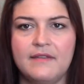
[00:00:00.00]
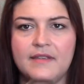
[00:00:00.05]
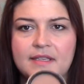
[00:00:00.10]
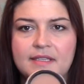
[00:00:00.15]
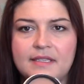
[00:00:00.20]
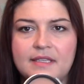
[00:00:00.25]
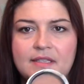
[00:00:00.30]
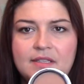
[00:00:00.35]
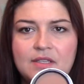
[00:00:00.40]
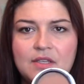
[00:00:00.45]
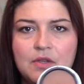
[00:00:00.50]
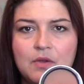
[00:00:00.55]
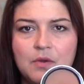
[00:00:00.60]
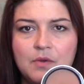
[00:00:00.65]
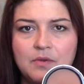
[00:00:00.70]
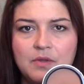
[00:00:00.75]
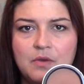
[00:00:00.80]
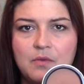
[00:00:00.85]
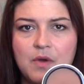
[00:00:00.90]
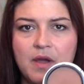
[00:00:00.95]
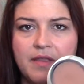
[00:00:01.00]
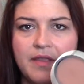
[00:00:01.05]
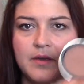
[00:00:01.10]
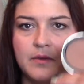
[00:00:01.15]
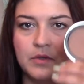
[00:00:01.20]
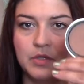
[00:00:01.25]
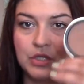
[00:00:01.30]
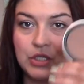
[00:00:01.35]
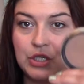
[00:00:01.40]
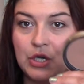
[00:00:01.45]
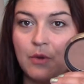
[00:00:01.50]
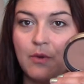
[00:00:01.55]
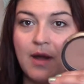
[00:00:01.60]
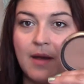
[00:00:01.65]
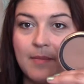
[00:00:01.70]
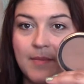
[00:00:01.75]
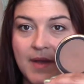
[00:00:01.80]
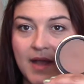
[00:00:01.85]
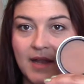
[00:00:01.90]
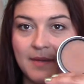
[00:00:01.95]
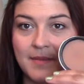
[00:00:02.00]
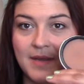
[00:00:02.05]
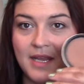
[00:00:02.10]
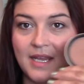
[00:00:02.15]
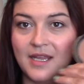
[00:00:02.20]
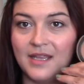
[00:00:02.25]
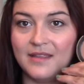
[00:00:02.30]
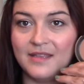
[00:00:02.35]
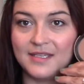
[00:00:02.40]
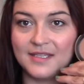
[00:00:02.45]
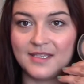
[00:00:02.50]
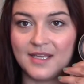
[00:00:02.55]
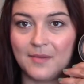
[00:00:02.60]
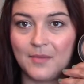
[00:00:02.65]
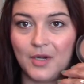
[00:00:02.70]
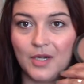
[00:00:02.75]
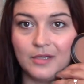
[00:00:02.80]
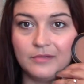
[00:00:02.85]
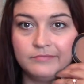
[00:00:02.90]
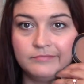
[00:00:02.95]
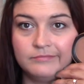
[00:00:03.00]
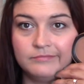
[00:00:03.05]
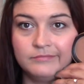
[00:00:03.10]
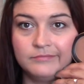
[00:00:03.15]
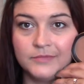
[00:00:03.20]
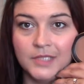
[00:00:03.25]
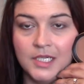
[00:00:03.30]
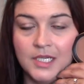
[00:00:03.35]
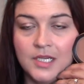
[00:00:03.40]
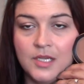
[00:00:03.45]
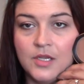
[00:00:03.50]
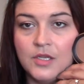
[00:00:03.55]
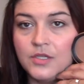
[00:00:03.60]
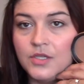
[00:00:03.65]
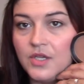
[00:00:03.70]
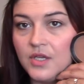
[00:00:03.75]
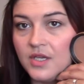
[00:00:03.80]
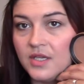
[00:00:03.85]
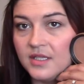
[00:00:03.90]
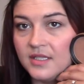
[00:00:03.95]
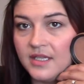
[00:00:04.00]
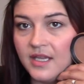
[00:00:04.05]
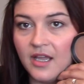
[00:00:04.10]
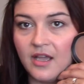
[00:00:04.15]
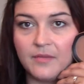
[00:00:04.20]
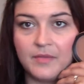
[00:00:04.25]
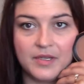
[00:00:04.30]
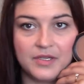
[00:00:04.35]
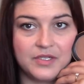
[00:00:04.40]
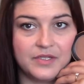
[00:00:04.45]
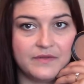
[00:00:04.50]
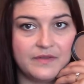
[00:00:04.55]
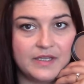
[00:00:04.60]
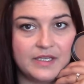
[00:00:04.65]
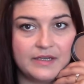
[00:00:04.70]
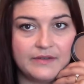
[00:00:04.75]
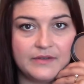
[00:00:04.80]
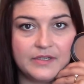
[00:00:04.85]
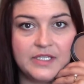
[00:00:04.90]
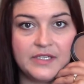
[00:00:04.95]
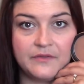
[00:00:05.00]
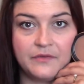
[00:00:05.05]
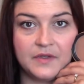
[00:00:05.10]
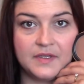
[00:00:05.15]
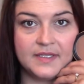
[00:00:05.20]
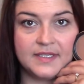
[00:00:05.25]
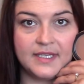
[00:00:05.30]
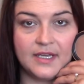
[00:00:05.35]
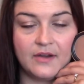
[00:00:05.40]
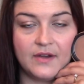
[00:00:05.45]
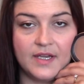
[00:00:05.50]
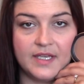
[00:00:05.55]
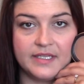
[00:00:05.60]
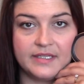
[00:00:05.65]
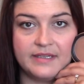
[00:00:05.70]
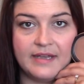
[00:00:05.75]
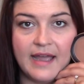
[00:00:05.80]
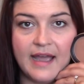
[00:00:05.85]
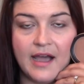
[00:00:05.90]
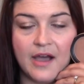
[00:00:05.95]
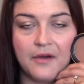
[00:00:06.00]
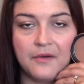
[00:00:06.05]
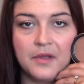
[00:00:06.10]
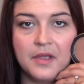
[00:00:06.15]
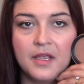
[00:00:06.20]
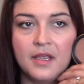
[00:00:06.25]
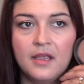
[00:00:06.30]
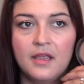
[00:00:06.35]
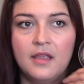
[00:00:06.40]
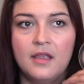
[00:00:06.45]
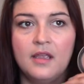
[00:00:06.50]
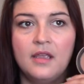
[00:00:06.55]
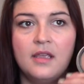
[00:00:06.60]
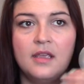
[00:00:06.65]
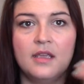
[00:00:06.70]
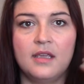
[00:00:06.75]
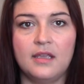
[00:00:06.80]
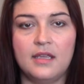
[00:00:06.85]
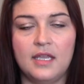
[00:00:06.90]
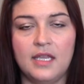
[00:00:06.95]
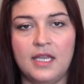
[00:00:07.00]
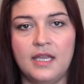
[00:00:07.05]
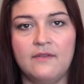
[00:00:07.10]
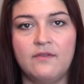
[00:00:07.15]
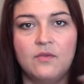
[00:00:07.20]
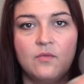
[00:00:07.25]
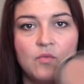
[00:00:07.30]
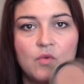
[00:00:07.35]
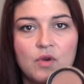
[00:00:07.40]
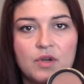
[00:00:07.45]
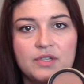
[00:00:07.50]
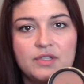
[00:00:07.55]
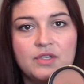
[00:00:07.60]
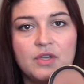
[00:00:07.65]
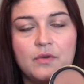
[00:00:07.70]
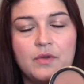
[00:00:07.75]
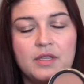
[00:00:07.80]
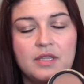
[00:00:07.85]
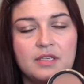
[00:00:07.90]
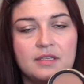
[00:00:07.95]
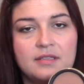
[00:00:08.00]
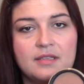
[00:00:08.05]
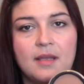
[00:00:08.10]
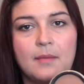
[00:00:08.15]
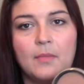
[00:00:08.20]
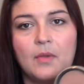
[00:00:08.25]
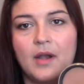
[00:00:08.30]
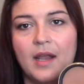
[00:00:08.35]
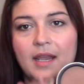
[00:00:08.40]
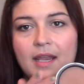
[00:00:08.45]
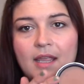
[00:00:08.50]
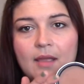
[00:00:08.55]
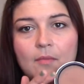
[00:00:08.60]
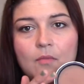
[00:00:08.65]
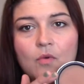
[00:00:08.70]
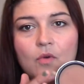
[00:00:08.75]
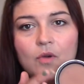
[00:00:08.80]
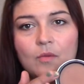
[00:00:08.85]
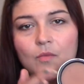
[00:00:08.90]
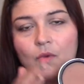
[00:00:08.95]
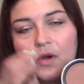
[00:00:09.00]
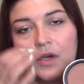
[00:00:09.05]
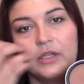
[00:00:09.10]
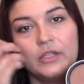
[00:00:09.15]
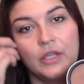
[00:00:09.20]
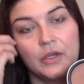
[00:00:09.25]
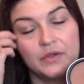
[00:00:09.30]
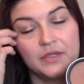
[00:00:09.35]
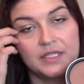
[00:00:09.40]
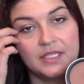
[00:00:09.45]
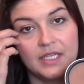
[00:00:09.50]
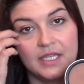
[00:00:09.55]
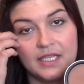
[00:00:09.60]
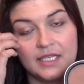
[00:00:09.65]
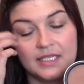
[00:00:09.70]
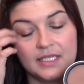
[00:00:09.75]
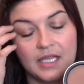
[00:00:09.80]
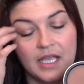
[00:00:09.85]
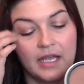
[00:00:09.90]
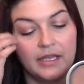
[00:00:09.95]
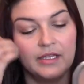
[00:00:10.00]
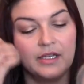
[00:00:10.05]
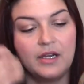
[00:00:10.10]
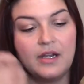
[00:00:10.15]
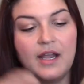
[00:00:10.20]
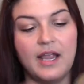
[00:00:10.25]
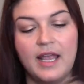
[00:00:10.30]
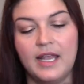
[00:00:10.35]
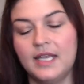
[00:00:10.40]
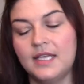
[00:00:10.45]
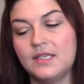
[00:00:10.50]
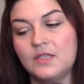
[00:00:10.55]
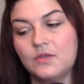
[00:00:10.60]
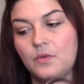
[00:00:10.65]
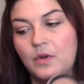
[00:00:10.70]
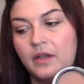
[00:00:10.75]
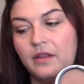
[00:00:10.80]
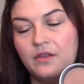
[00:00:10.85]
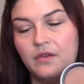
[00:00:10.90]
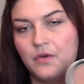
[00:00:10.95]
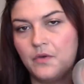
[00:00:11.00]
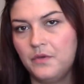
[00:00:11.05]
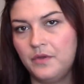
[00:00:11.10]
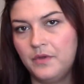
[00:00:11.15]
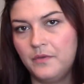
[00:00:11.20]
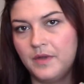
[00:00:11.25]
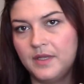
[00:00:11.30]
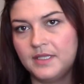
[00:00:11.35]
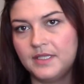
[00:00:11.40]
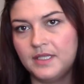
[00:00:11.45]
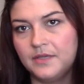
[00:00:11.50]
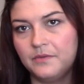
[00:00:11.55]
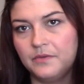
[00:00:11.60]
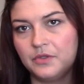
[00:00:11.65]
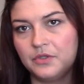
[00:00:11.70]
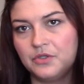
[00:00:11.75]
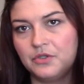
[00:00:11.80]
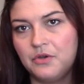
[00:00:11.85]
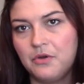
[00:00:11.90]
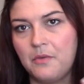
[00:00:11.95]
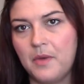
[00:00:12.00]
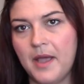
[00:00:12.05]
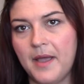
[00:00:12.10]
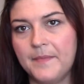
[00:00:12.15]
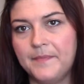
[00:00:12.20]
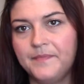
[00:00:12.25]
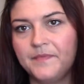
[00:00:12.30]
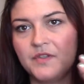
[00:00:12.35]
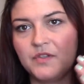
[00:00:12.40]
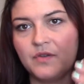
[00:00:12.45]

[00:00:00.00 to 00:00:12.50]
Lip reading: This is the only one that will show up on me in the summer. So you can see how much of a difference there is now. Even more so in the summer, I get more and more close to this color, and it's one of the only ones that will show up.